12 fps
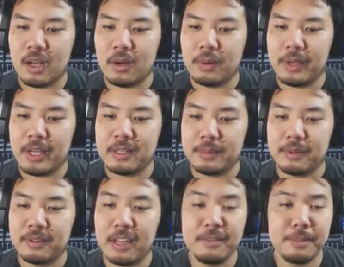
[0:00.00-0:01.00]
Uh, we got
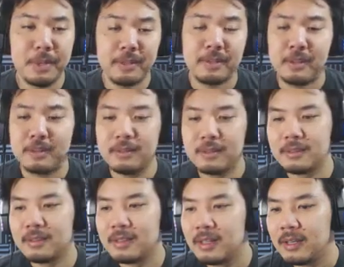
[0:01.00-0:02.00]
double Zeph books, though.
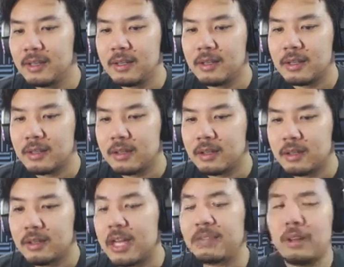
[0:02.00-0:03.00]

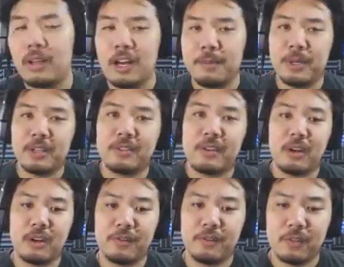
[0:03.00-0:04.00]
They have a lot of books that
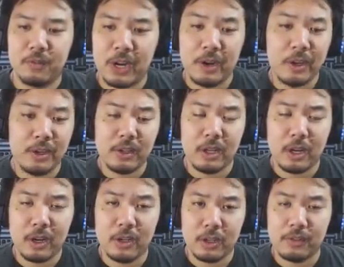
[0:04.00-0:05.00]
are very that
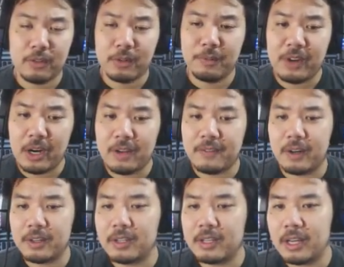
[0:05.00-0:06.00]
are good for some very,
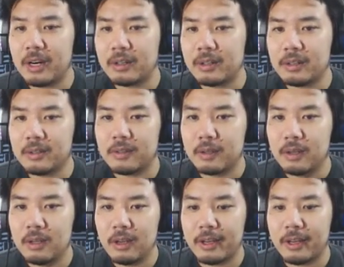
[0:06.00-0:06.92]
very good characters.